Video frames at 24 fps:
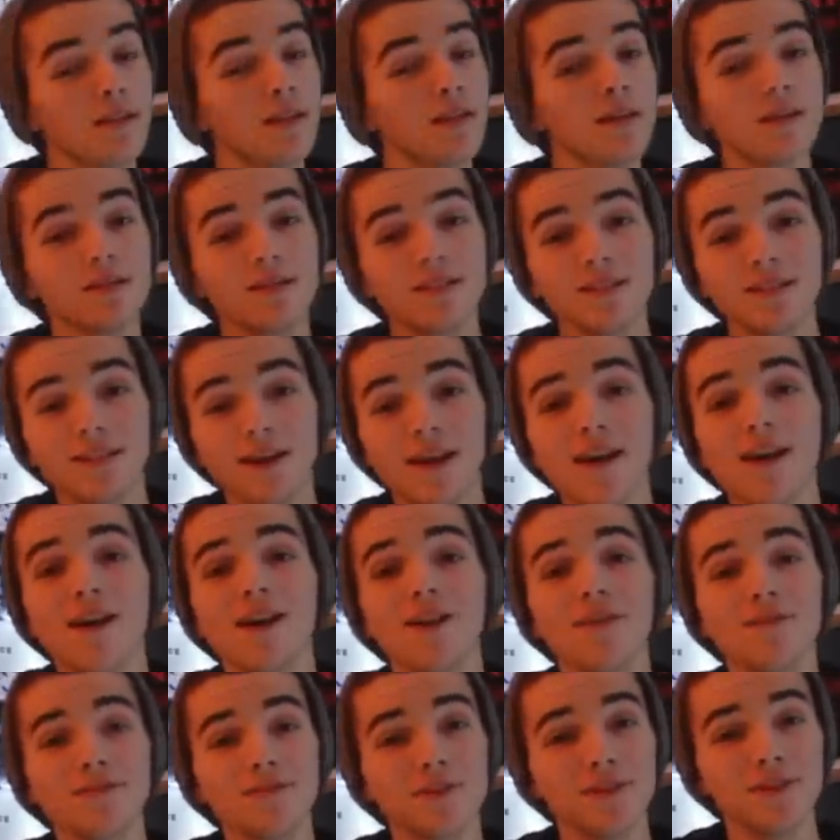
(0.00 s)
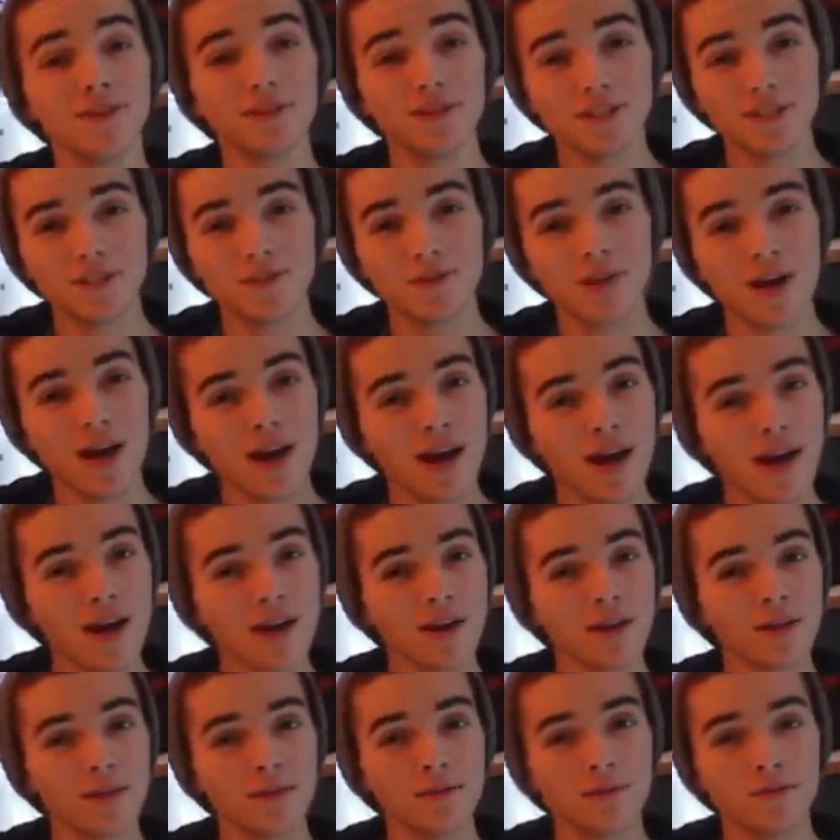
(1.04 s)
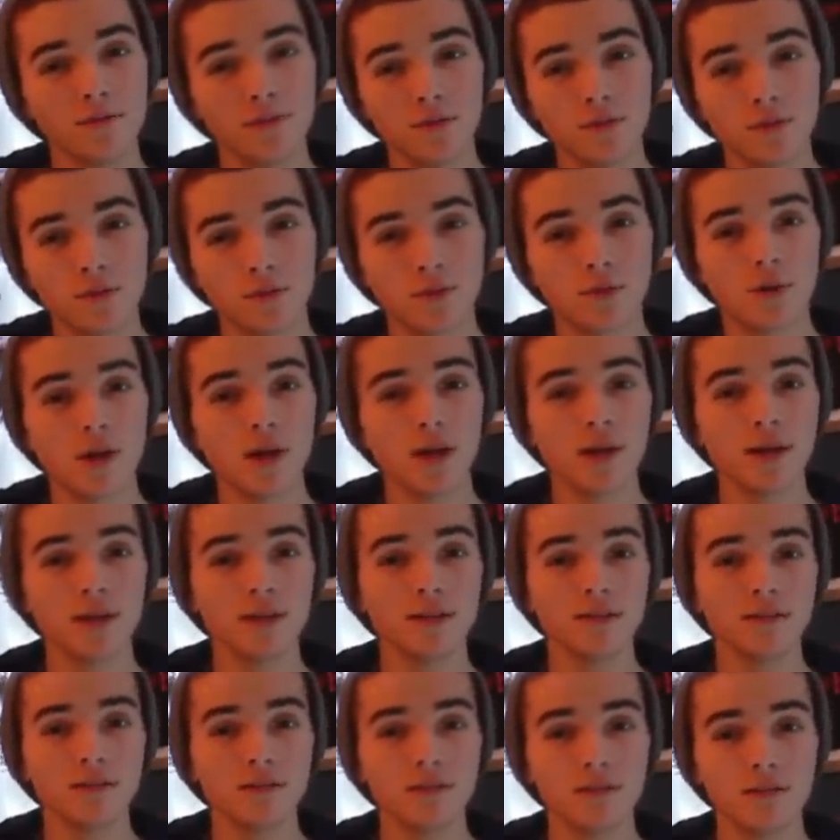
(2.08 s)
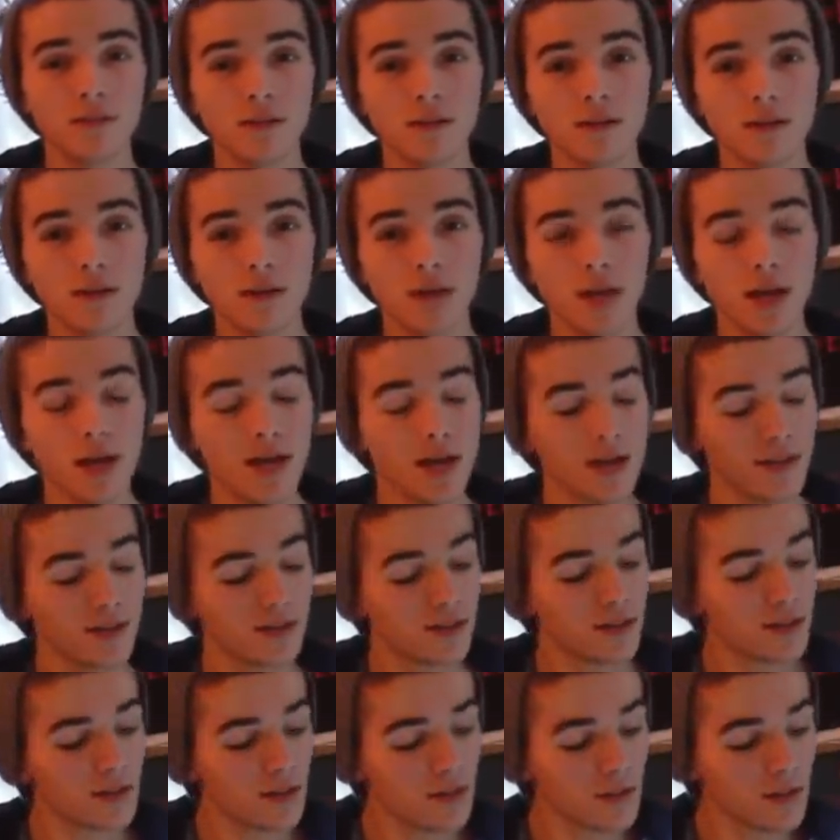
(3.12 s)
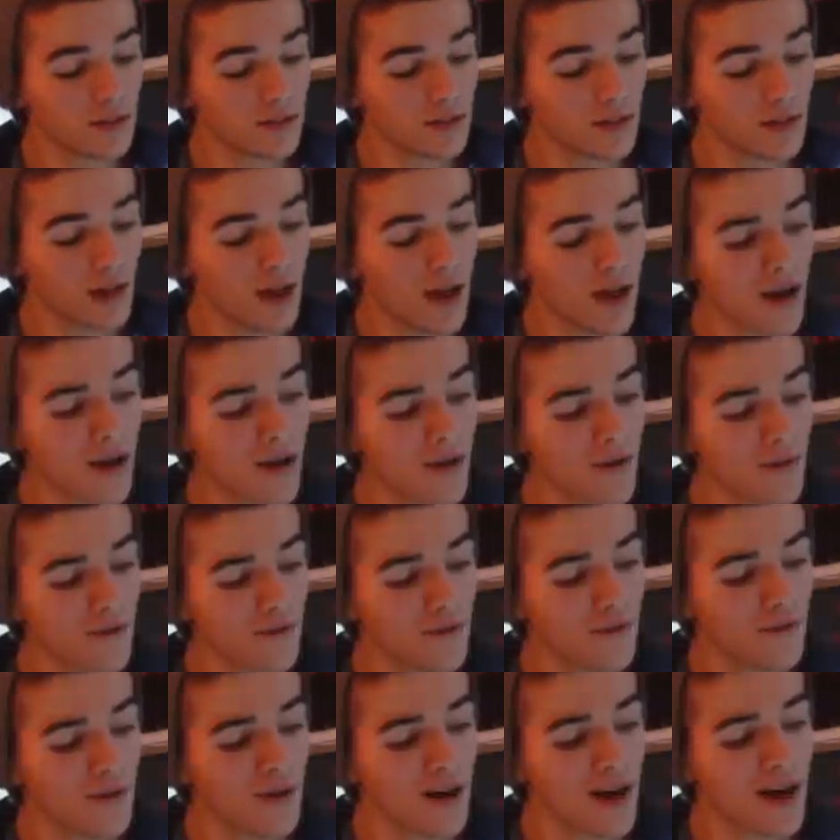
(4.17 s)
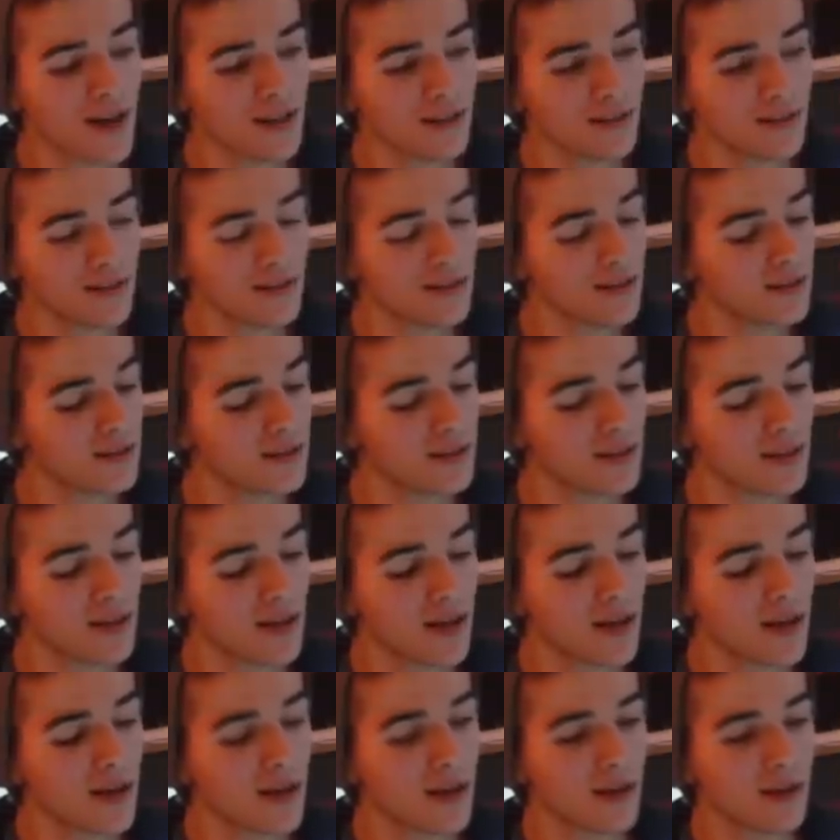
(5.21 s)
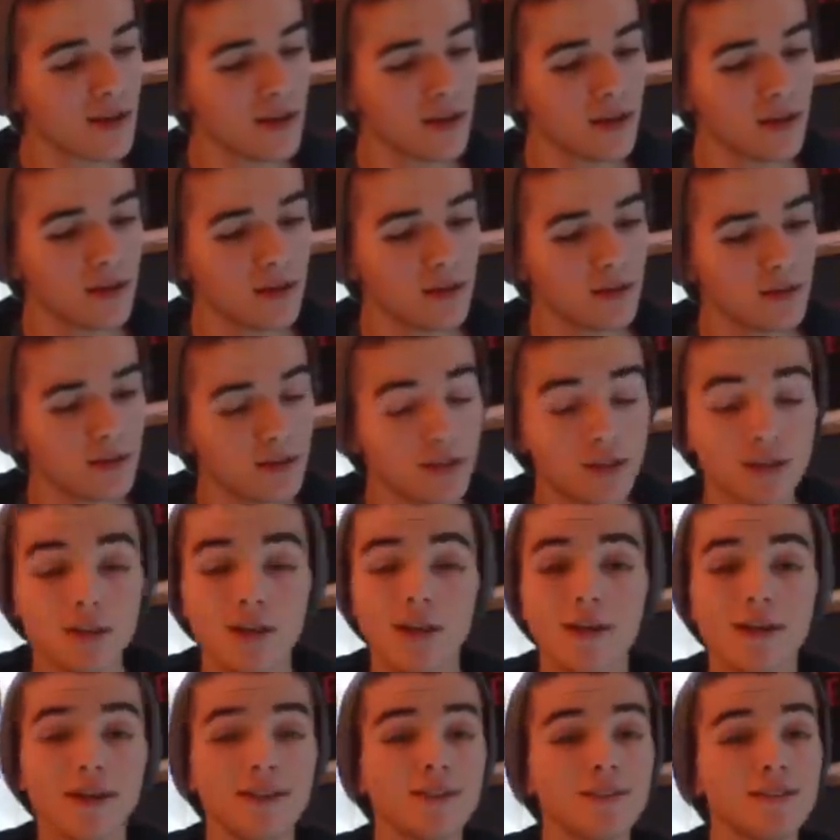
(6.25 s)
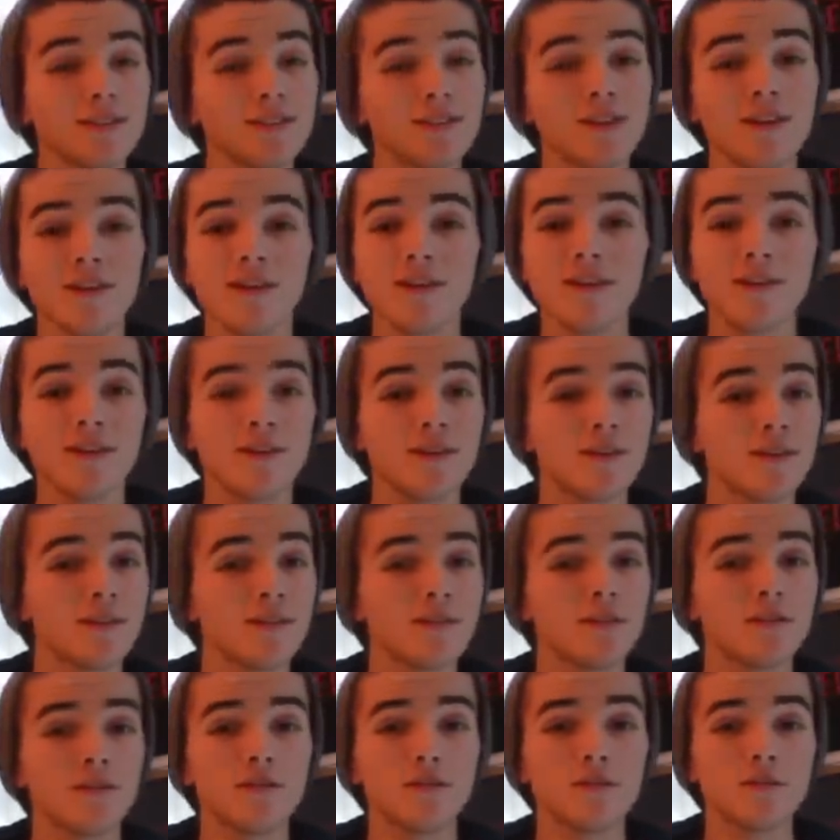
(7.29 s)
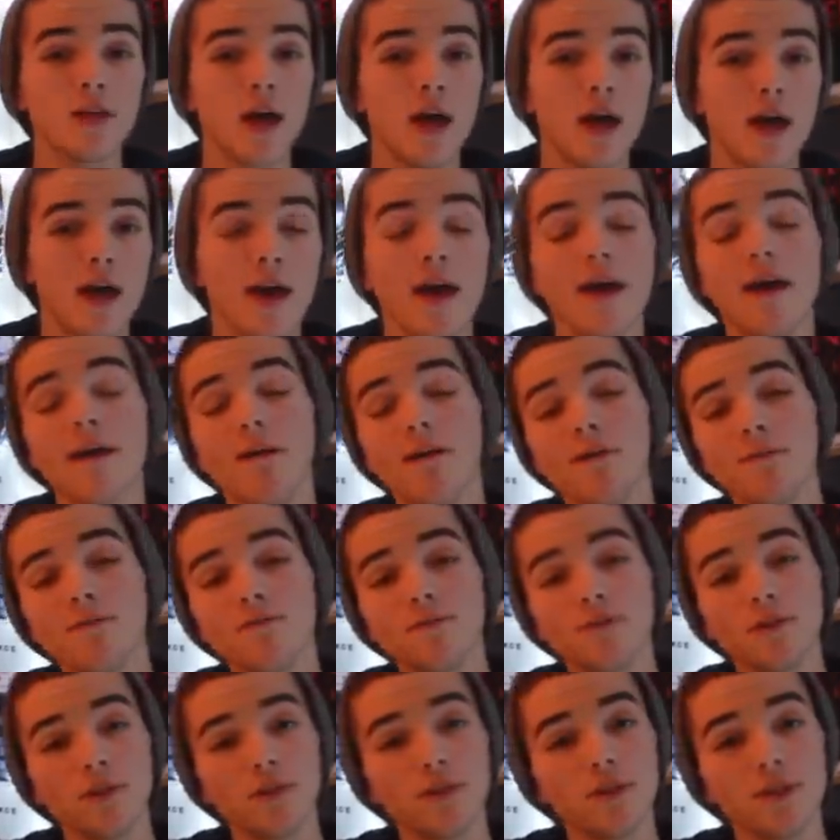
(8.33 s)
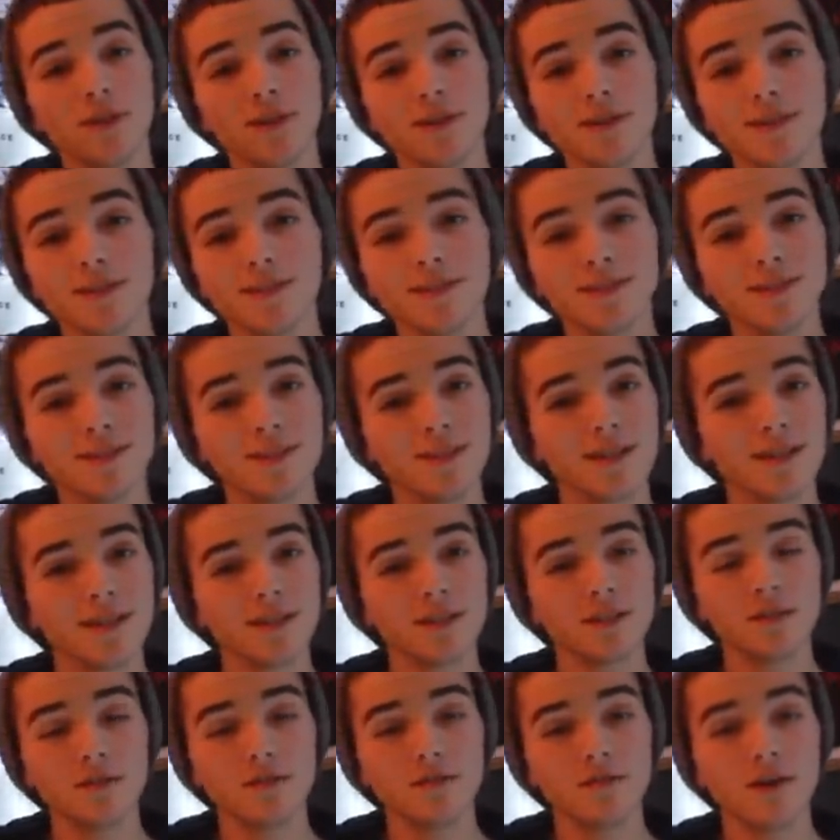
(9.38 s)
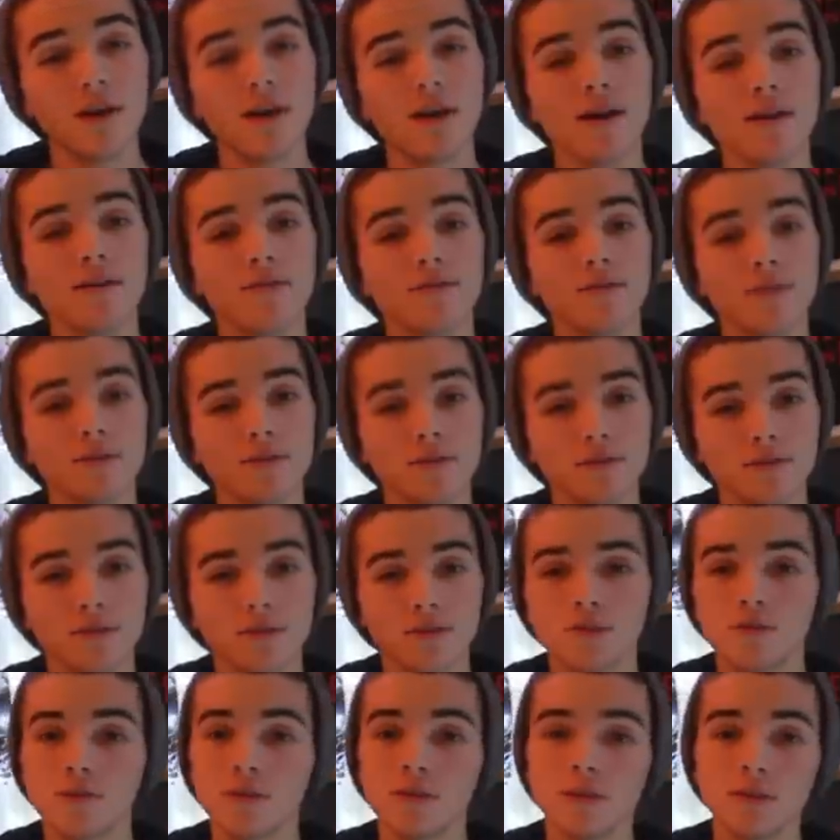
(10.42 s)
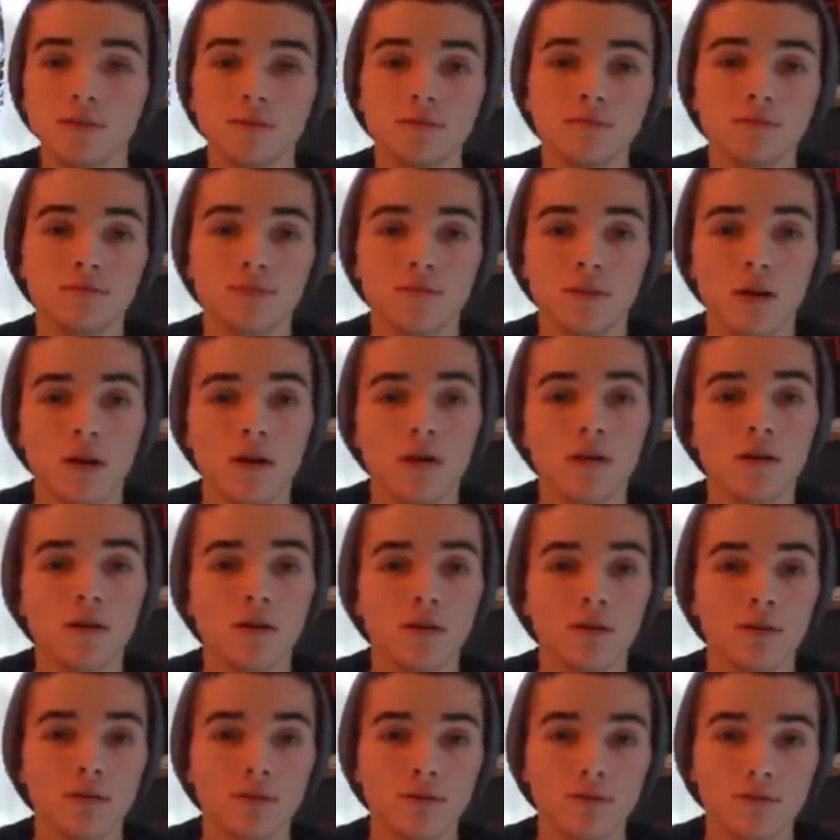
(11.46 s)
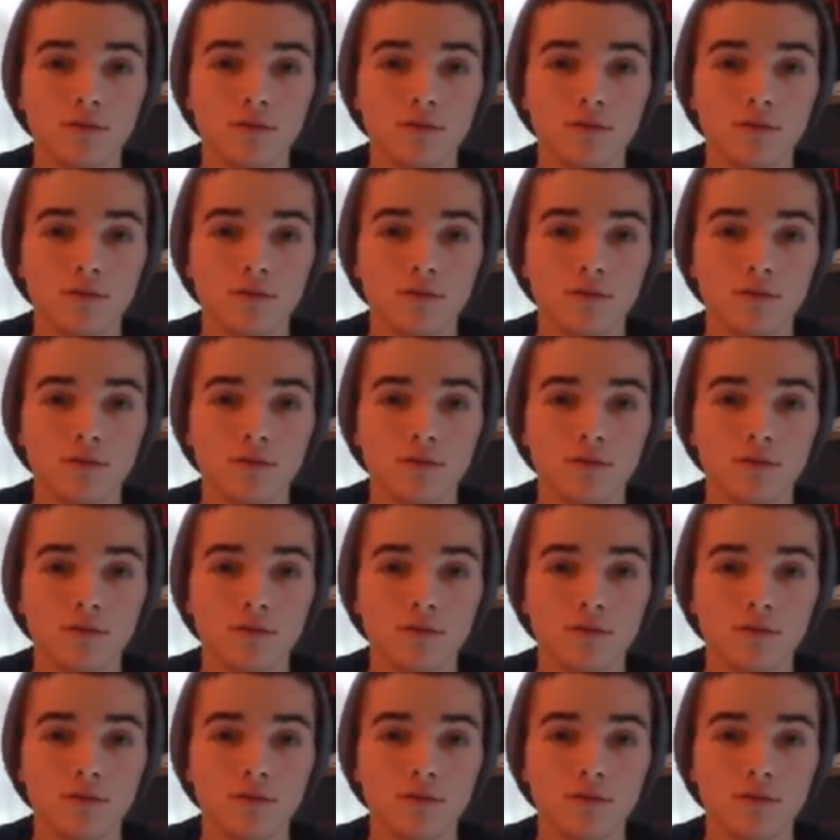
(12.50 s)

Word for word: Does it ever drive you crazy just how fast the night changes? Everything that you've ever dreamed of